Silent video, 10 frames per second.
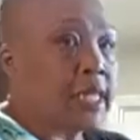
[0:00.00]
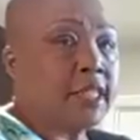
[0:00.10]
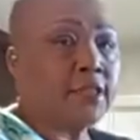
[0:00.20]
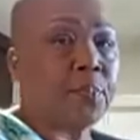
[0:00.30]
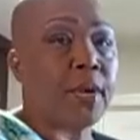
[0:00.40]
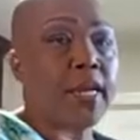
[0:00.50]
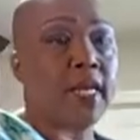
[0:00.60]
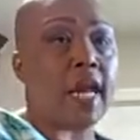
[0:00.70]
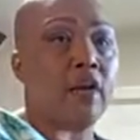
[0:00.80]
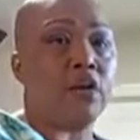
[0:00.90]
spread it
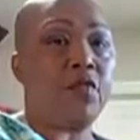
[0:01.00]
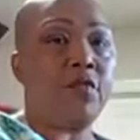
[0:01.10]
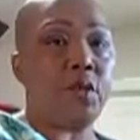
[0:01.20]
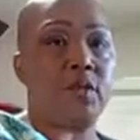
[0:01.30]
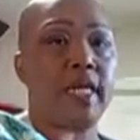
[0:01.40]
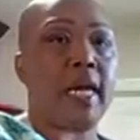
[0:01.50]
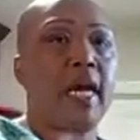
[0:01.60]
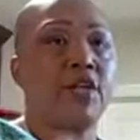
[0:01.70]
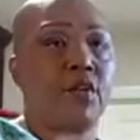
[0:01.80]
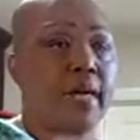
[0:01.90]
out on your food
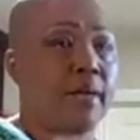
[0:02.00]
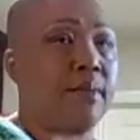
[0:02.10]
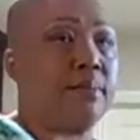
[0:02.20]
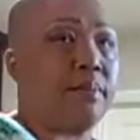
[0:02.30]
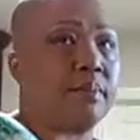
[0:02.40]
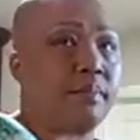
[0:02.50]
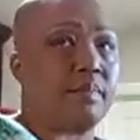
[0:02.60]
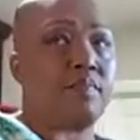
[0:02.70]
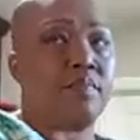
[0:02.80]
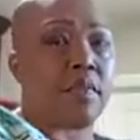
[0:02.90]
dehydrator,
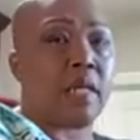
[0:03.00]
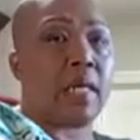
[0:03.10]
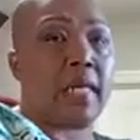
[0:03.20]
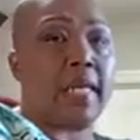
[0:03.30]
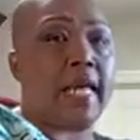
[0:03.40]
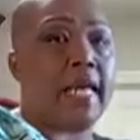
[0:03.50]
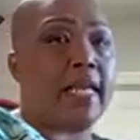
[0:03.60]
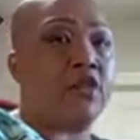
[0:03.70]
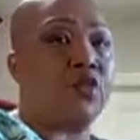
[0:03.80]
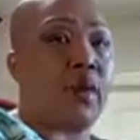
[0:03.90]
let
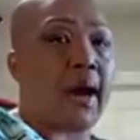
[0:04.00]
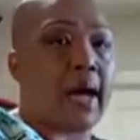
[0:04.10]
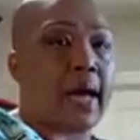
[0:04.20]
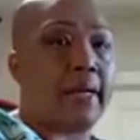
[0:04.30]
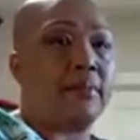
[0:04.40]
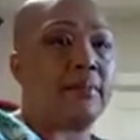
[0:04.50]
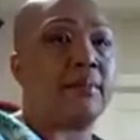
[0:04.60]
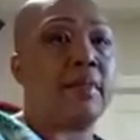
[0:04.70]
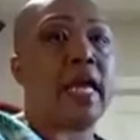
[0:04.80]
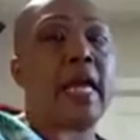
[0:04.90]
it dry,
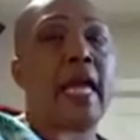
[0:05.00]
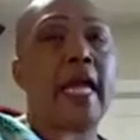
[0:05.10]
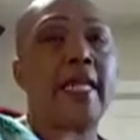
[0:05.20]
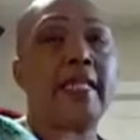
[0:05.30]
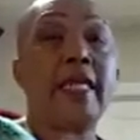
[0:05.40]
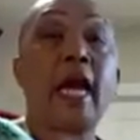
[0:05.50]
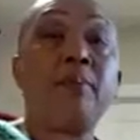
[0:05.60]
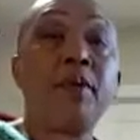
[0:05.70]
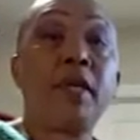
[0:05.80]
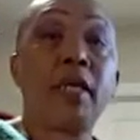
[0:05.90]
and then I
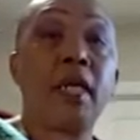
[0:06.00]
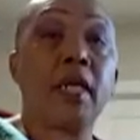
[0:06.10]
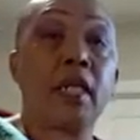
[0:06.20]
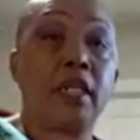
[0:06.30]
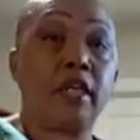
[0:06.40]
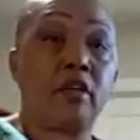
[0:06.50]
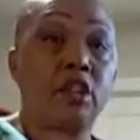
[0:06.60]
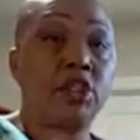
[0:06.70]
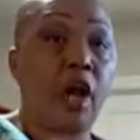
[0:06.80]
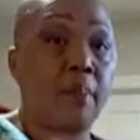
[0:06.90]
put it in a little
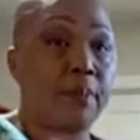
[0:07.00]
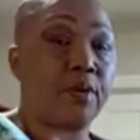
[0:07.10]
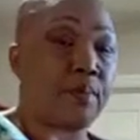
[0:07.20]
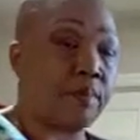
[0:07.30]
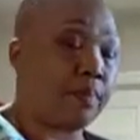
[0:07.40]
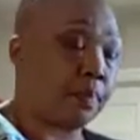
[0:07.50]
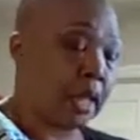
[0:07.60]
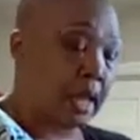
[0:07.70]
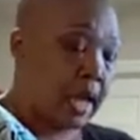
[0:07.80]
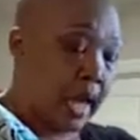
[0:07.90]
chopper.
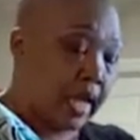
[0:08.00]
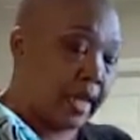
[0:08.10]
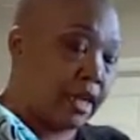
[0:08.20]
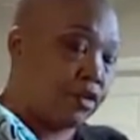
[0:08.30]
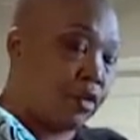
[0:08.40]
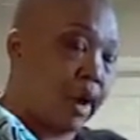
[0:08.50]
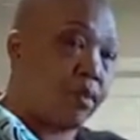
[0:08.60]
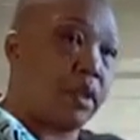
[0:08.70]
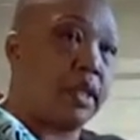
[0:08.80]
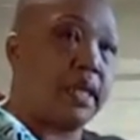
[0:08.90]
I let it dry
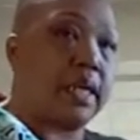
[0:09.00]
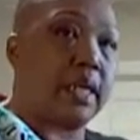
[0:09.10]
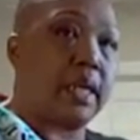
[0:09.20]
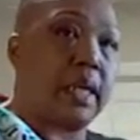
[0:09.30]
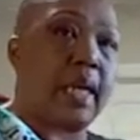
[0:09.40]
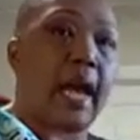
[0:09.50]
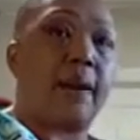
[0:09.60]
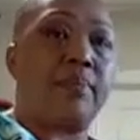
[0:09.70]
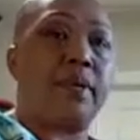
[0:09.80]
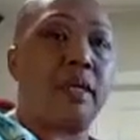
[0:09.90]
really good. I
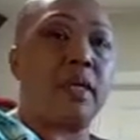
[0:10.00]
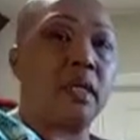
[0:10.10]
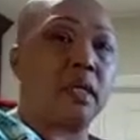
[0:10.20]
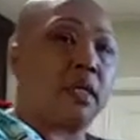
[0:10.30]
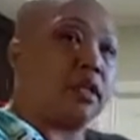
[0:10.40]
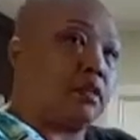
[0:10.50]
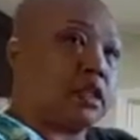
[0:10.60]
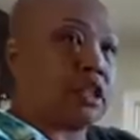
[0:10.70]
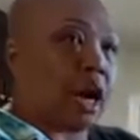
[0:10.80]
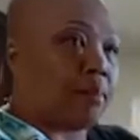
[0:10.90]
put it in a little
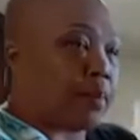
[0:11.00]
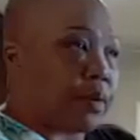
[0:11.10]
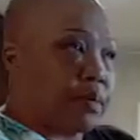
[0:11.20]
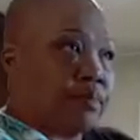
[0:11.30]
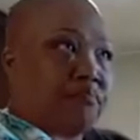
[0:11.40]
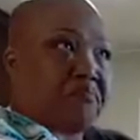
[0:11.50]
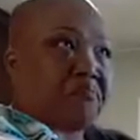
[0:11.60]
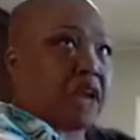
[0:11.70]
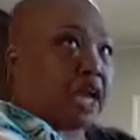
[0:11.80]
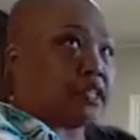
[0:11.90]
chopper.
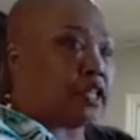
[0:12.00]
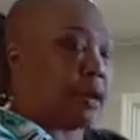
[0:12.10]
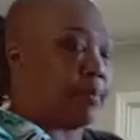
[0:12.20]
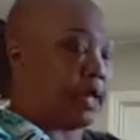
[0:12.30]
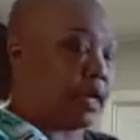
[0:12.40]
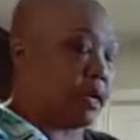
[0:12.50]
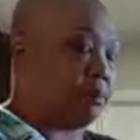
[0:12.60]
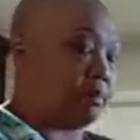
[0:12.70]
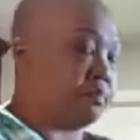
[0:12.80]
I chop it up